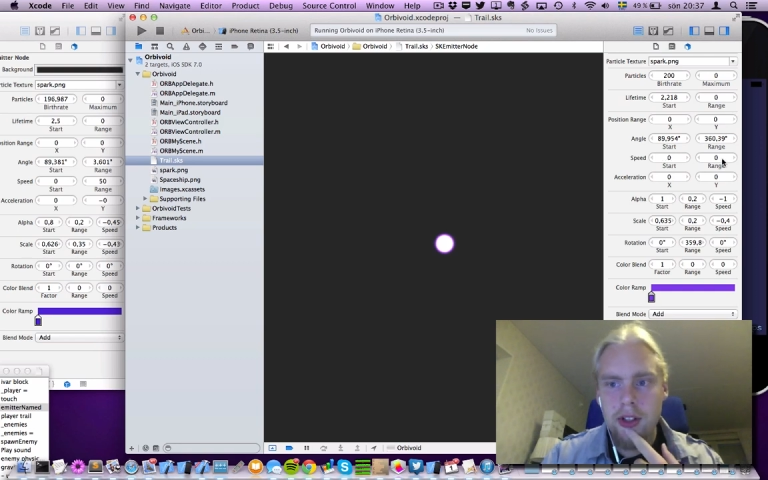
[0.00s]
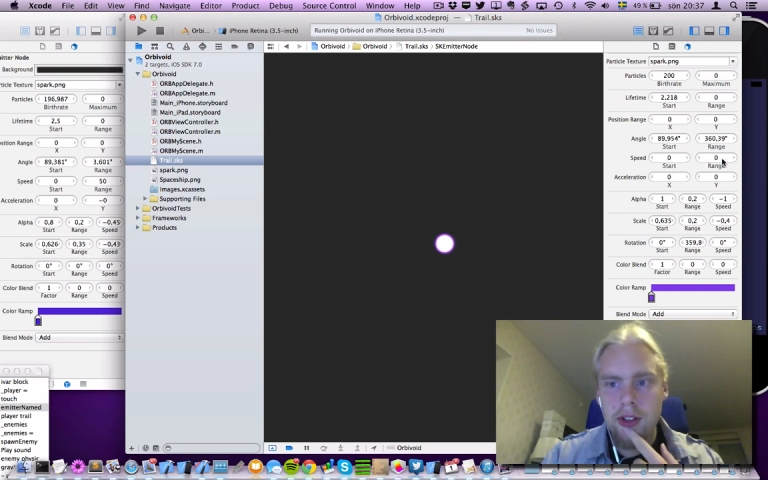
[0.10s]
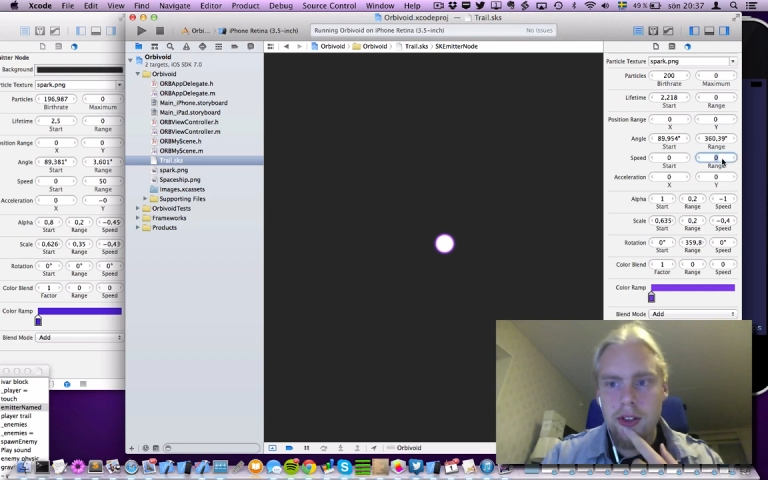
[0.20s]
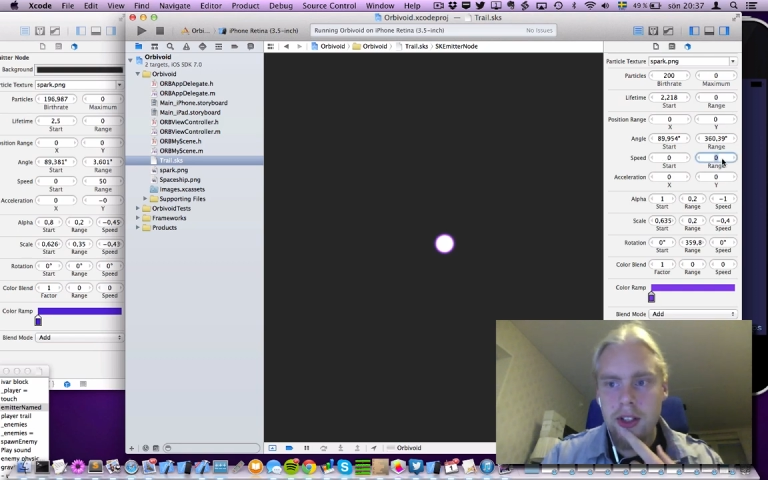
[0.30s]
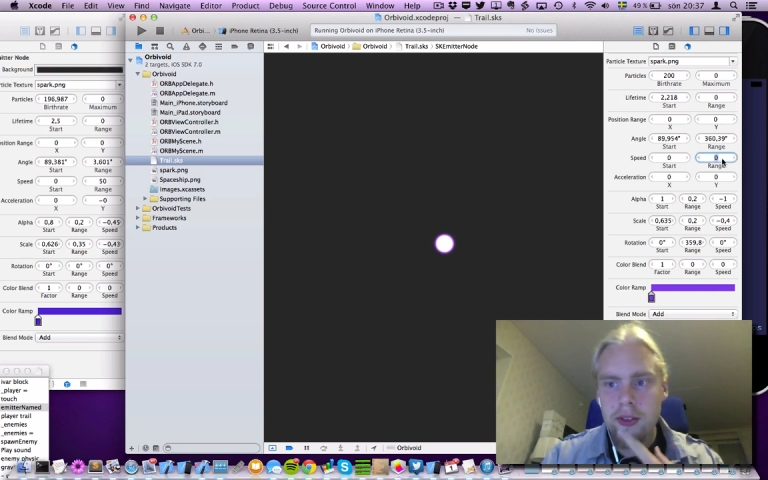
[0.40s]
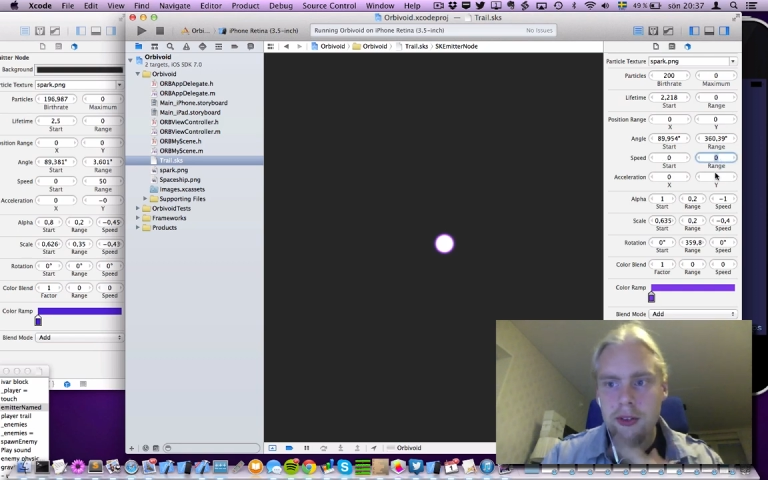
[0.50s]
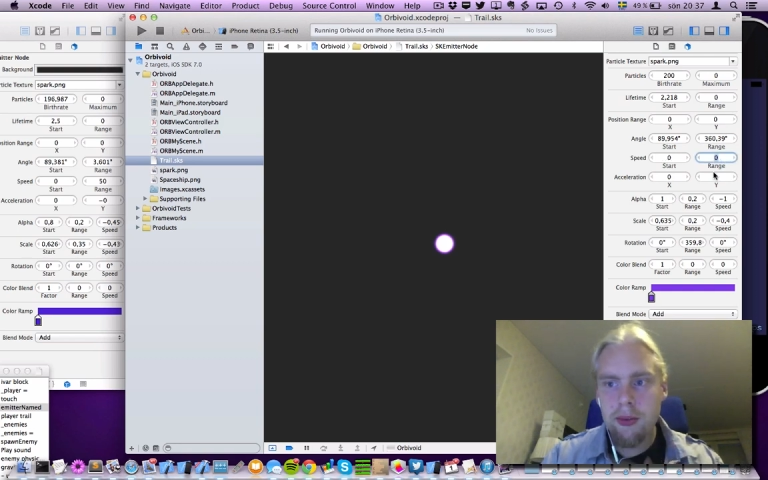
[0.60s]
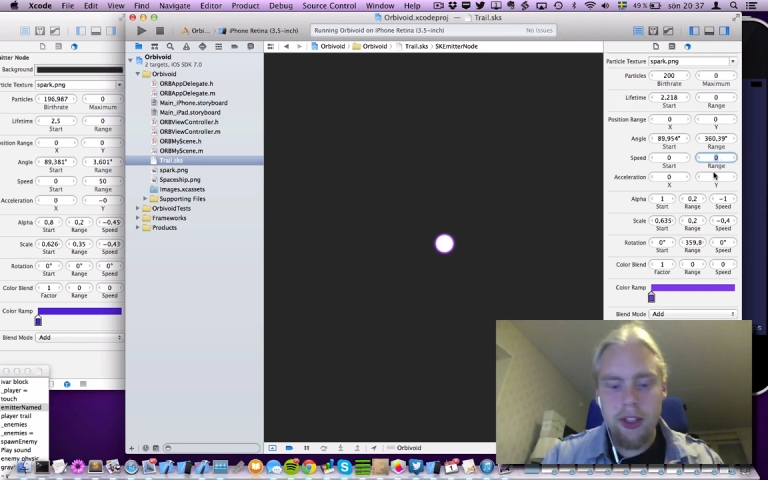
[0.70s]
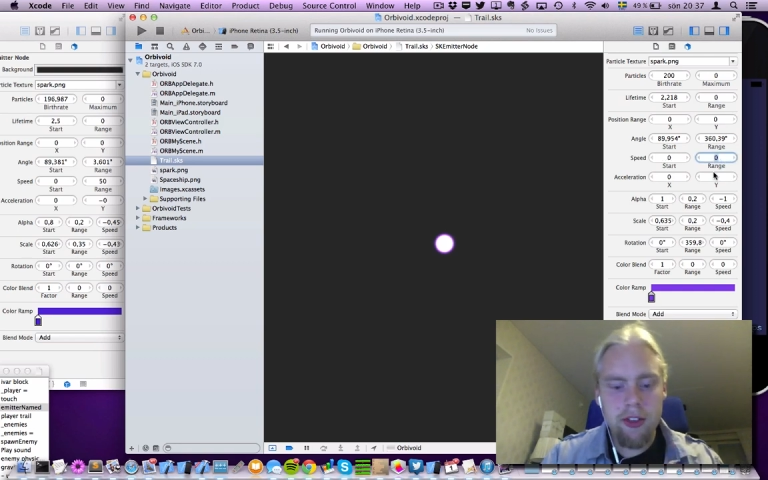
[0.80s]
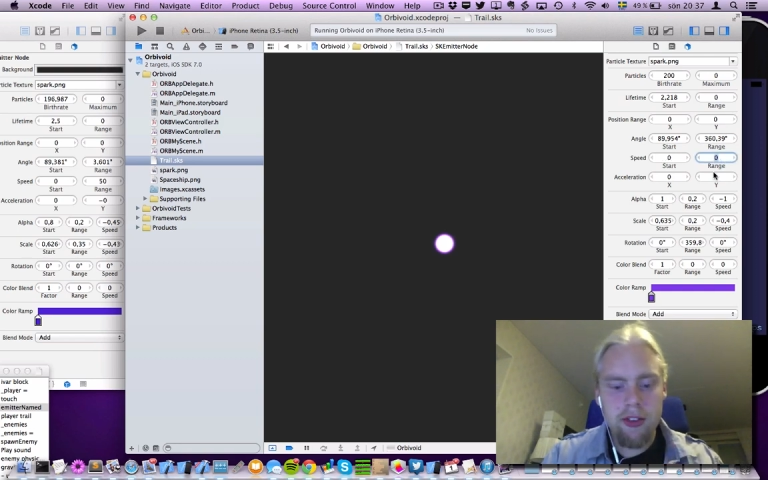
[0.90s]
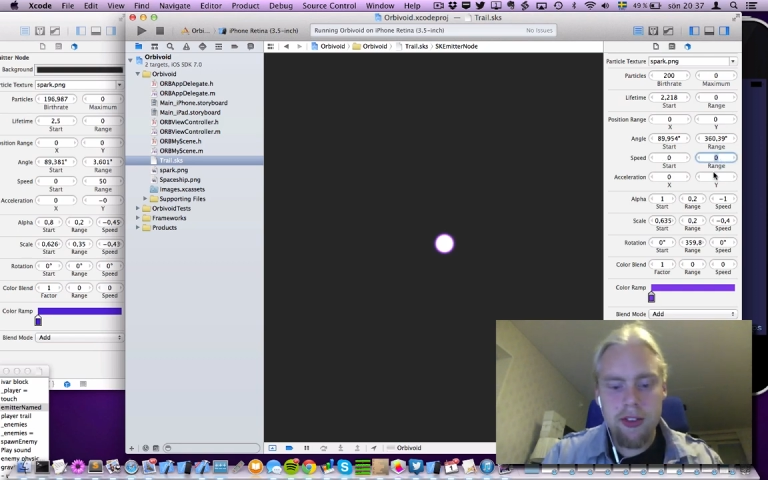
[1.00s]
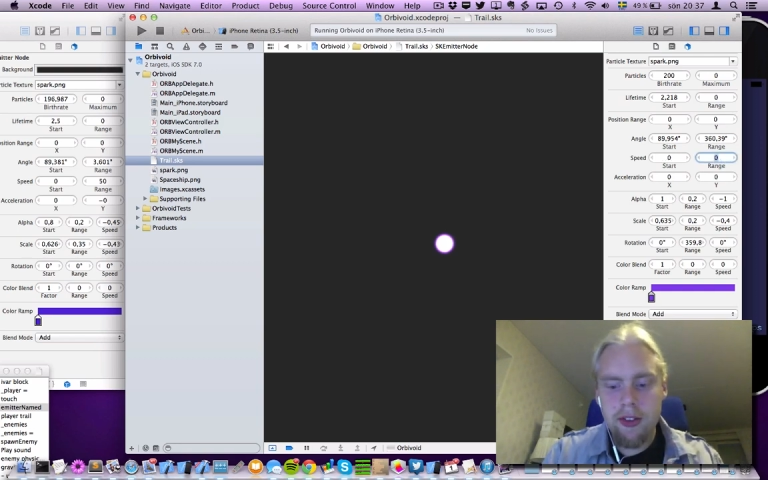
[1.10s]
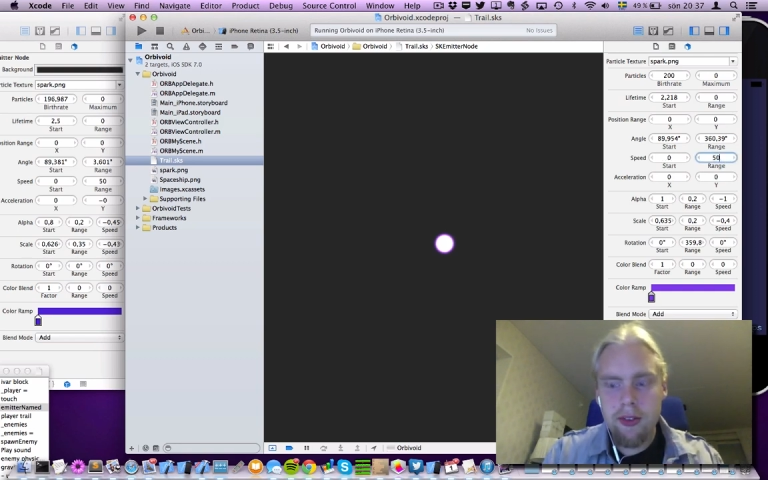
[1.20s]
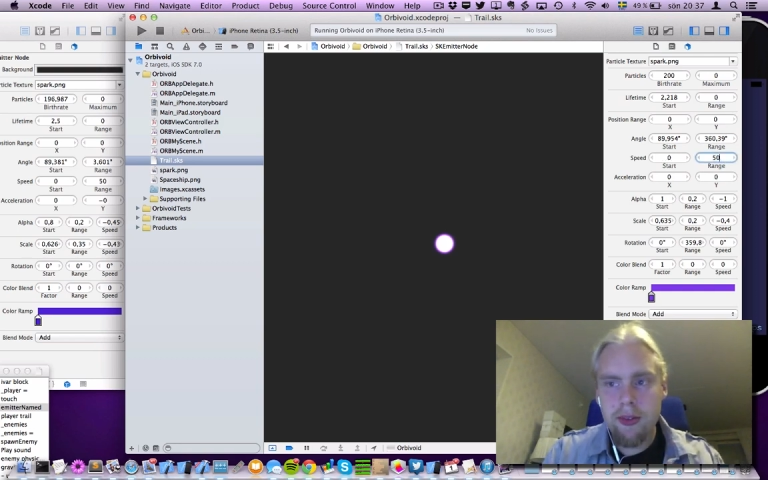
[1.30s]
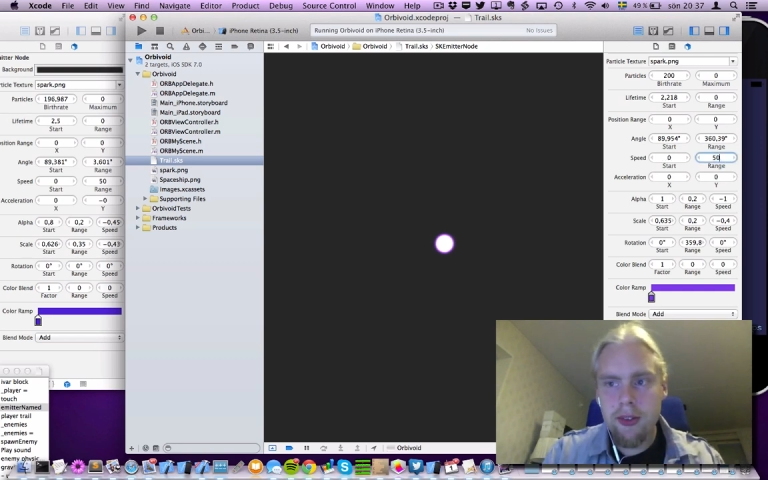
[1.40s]
Oh yeah, we actually
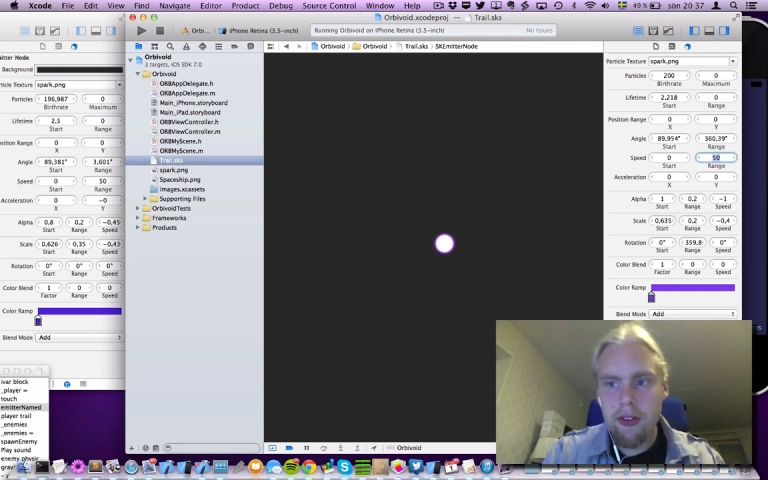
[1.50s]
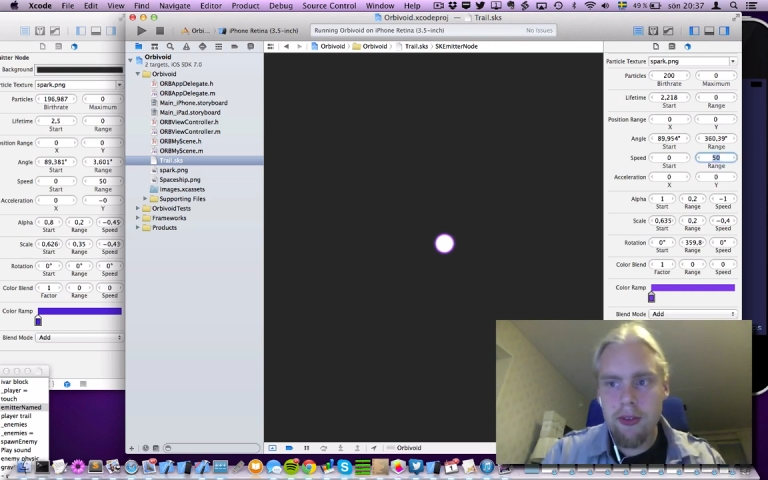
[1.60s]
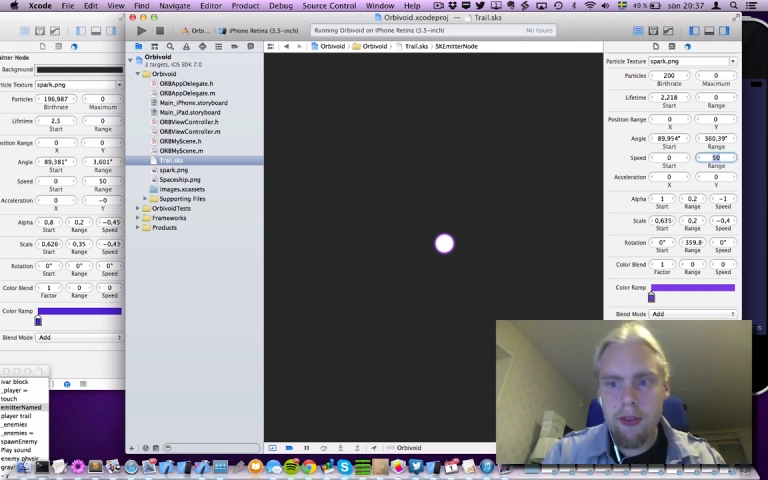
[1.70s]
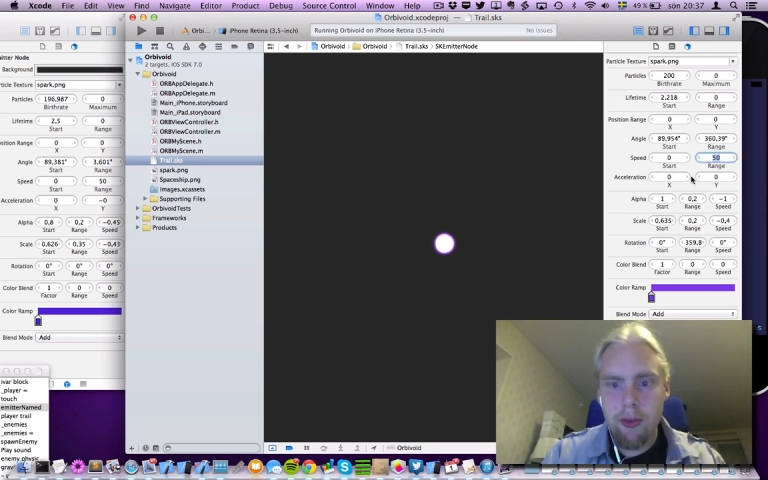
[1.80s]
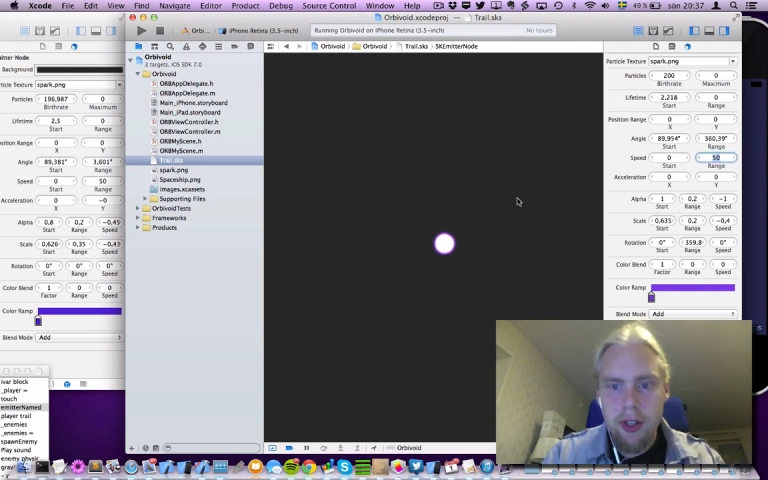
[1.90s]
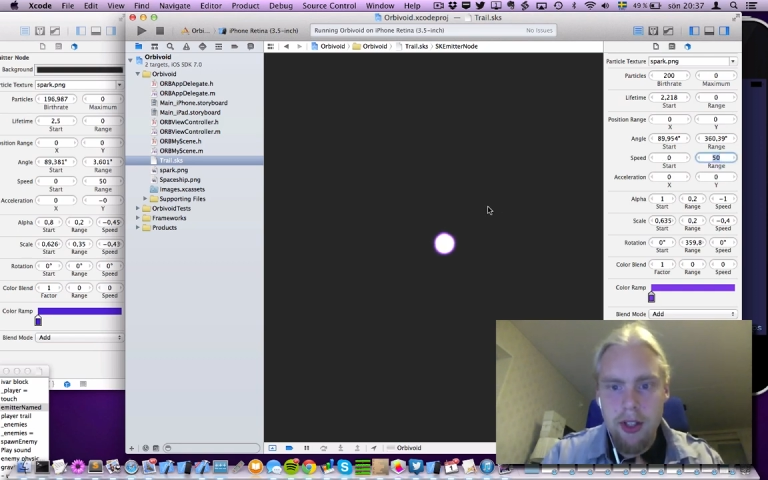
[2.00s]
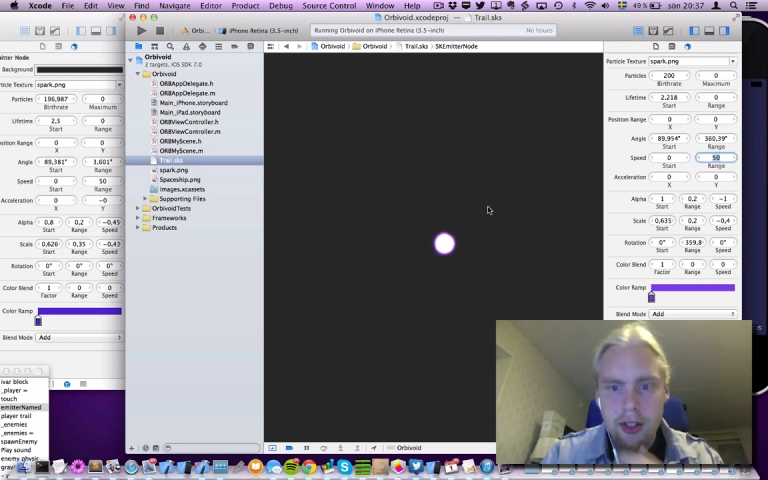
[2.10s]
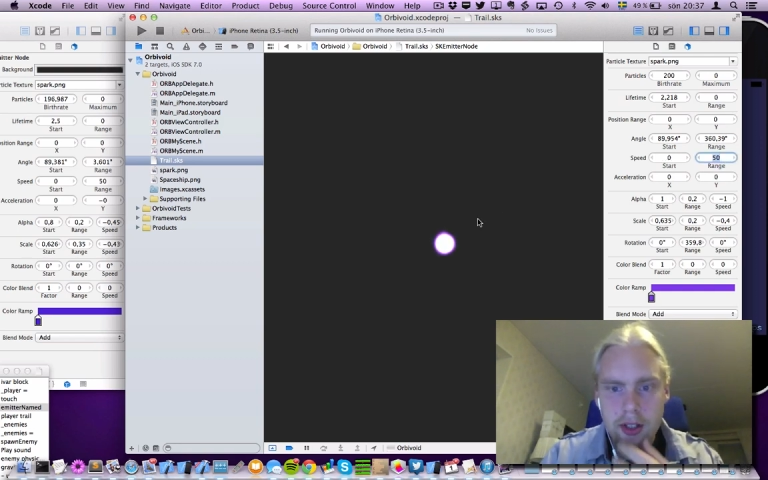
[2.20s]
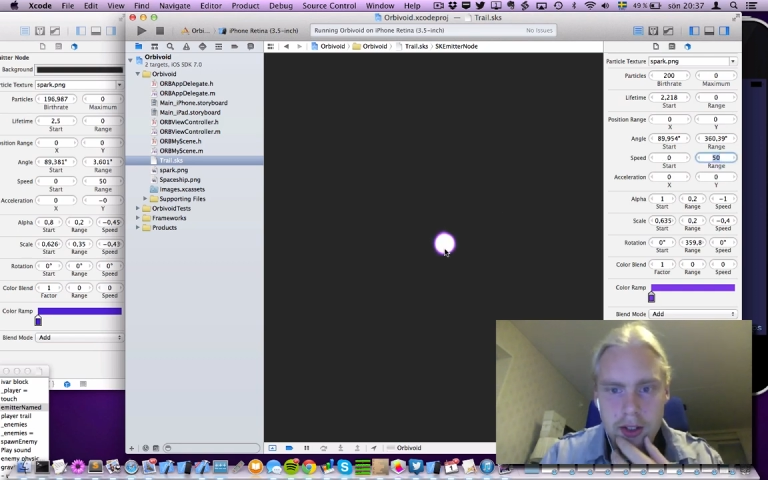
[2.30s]
do want some speed.